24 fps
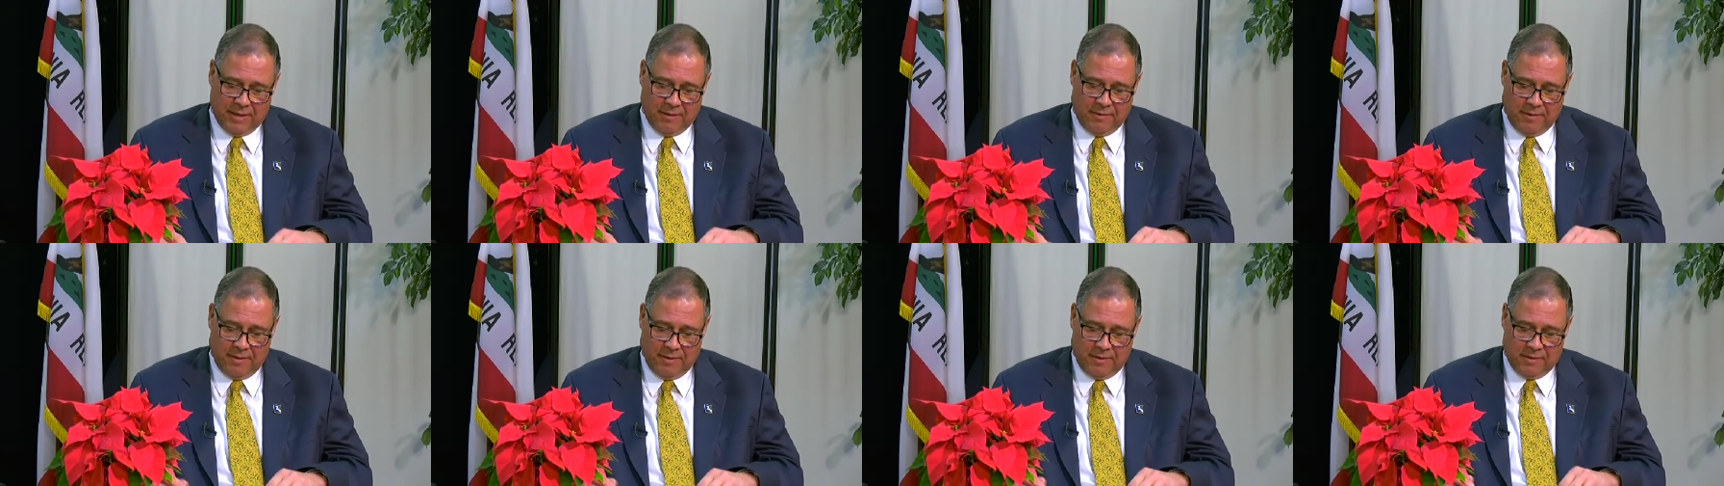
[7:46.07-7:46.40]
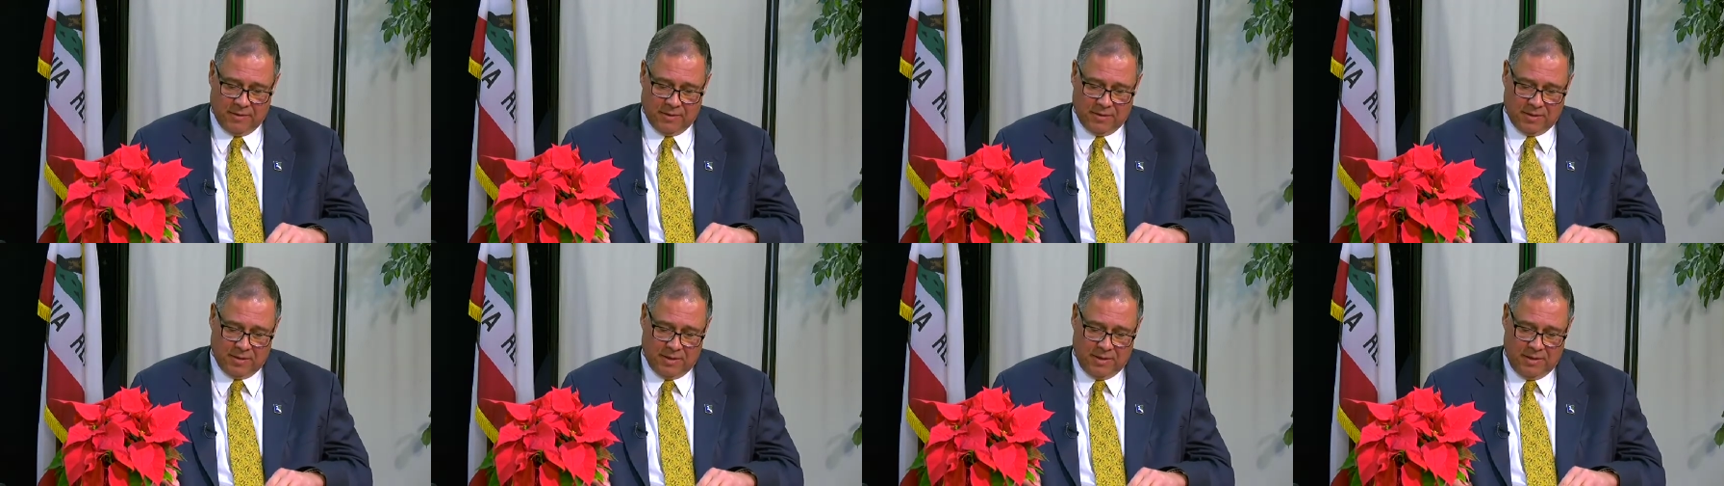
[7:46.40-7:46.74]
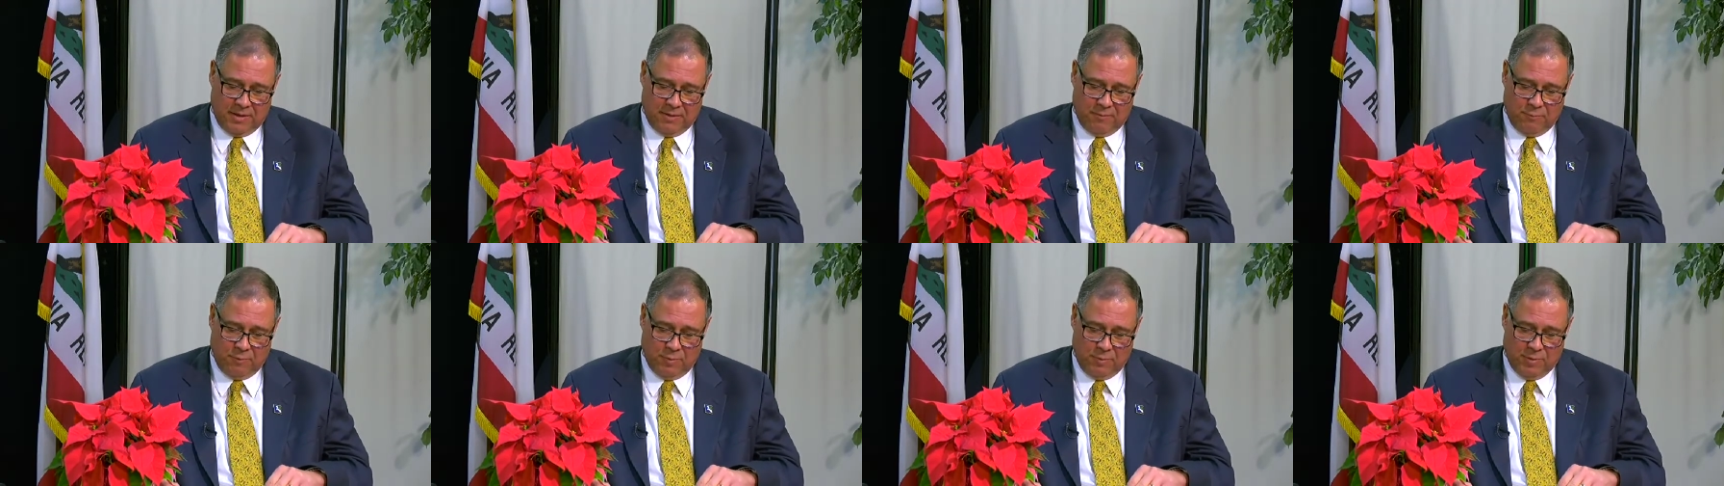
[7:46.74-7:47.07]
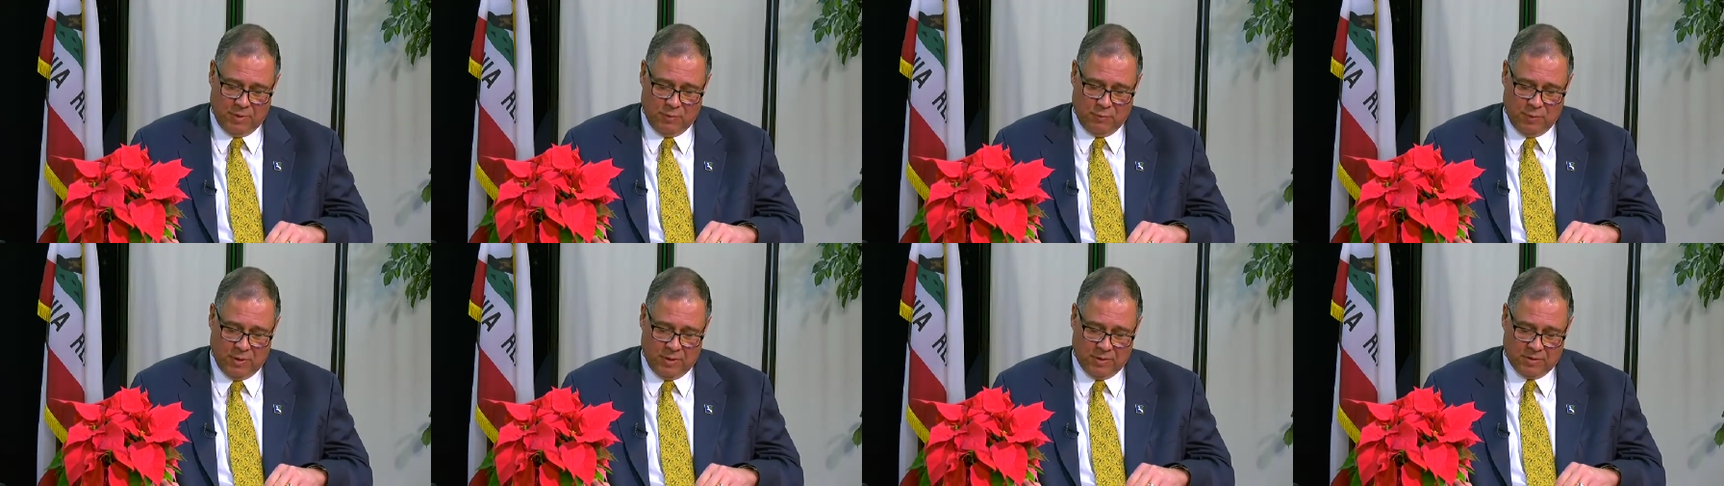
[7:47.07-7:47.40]
I think the city will
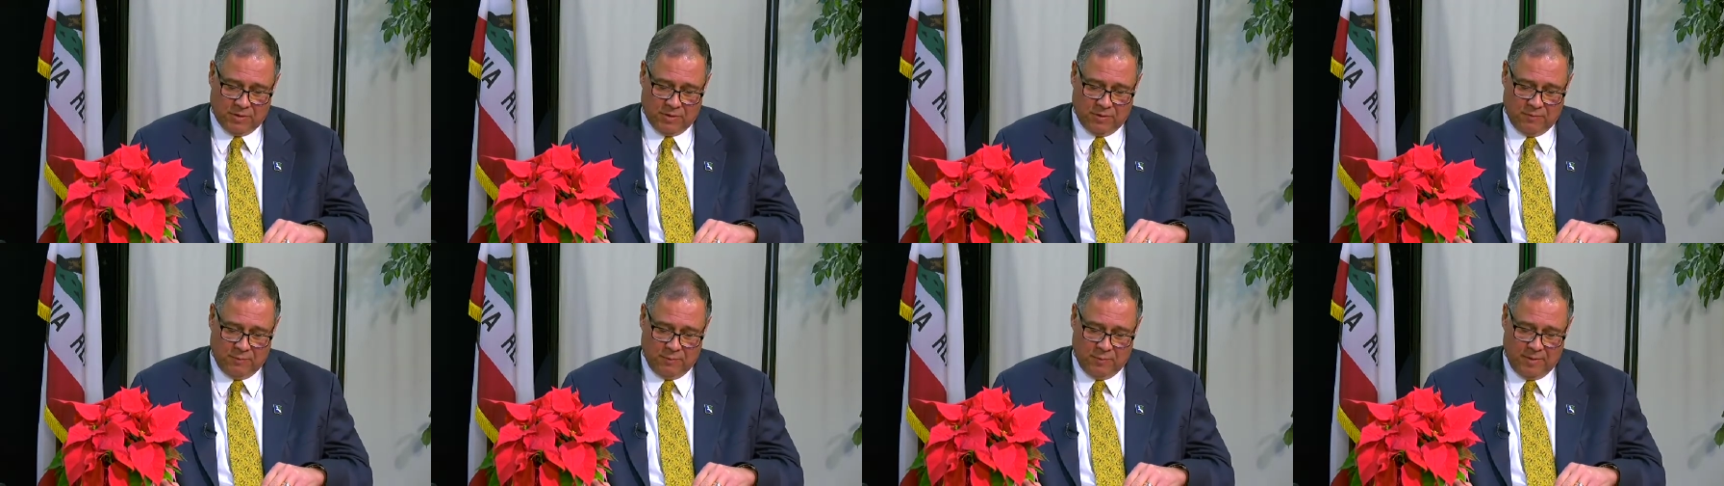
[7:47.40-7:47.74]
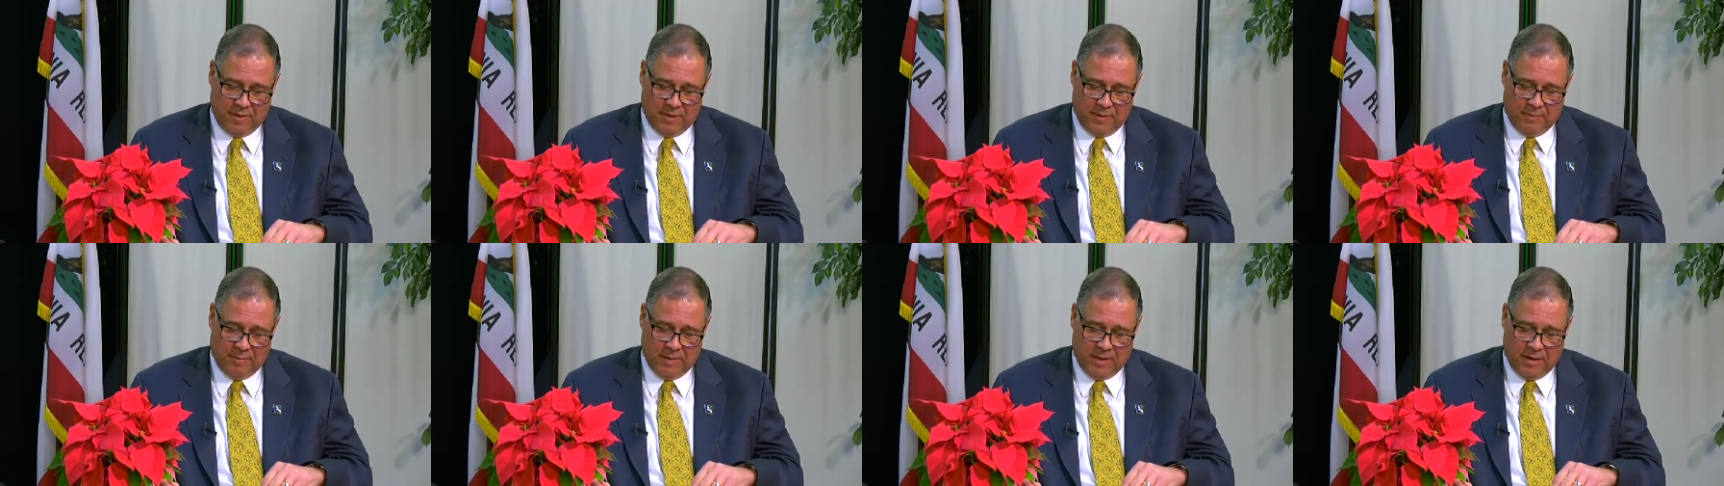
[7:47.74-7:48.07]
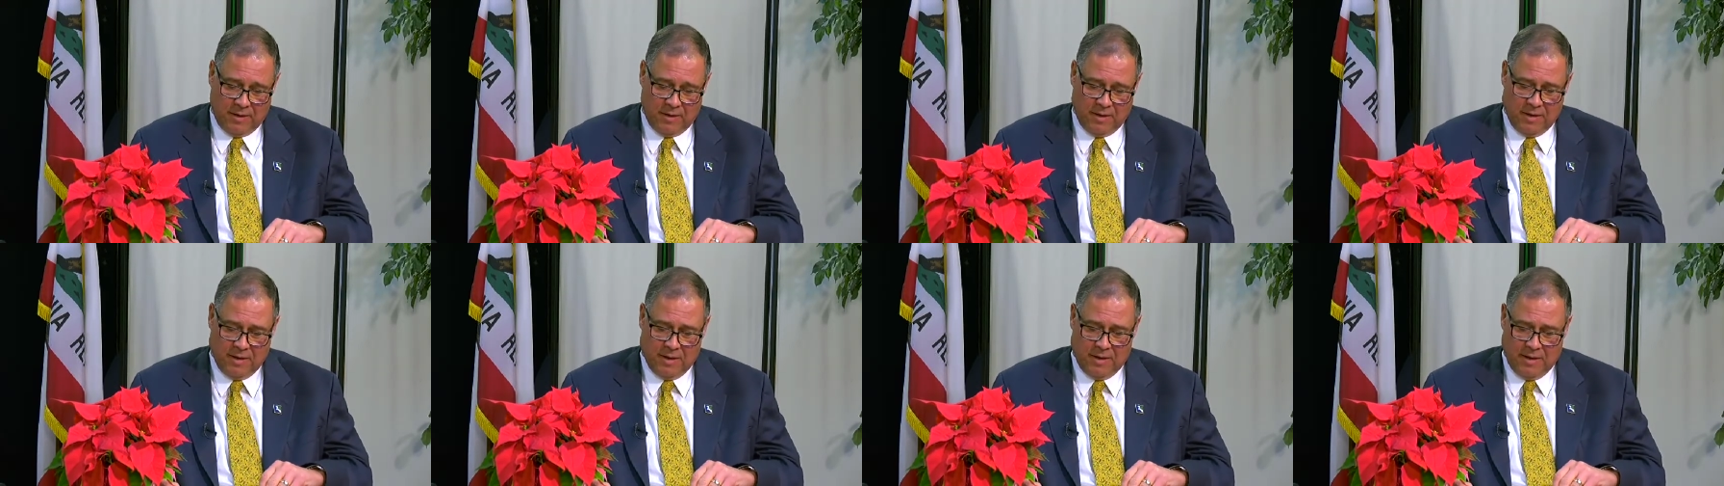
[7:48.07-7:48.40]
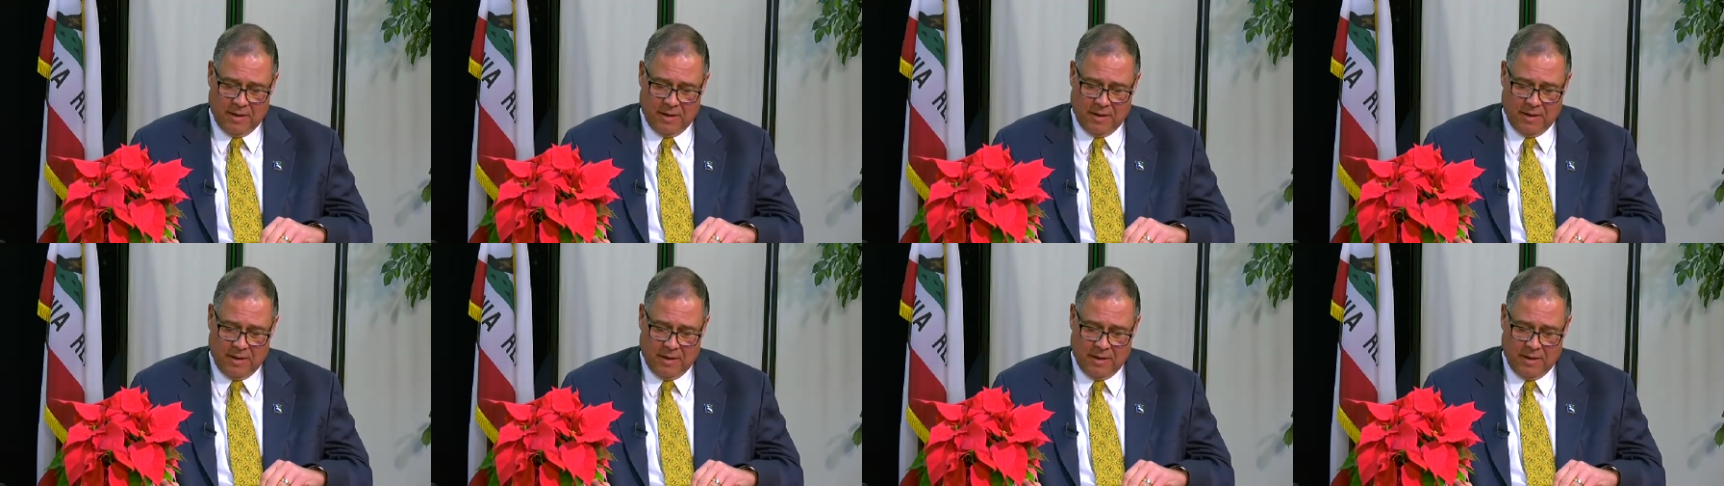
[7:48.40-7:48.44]
be well served with him there.